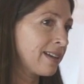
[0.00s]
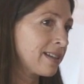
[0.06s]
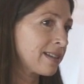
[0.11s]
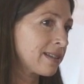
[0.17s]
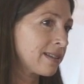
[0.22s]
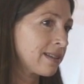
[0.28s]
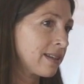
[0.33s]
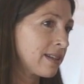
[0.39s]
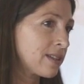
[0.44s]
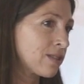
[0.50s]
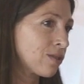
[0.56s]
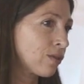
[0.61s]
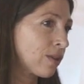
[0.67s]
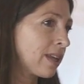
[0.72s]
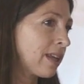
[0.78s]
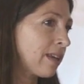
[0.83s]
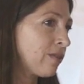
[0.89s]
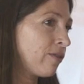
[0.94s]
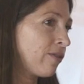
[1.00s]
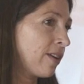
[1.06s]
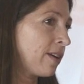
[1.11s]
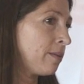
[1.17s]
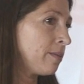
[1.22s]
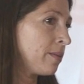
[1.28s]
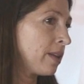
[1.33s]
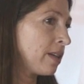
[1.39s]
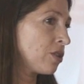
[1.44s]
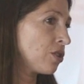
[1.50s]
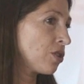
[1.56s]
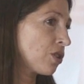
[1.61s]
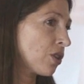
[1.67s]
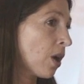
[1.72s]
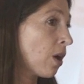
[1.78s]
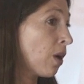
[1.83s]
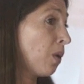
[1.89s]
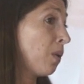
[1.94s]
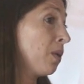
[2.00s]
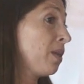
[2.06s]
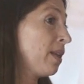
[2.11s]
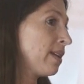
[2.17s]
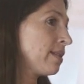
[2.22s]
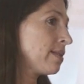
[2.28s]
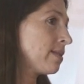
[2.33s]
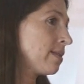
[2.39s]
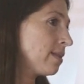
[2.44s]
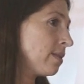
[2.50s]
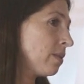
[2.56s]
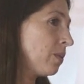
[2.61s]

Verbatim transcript: it's it's really a film that show that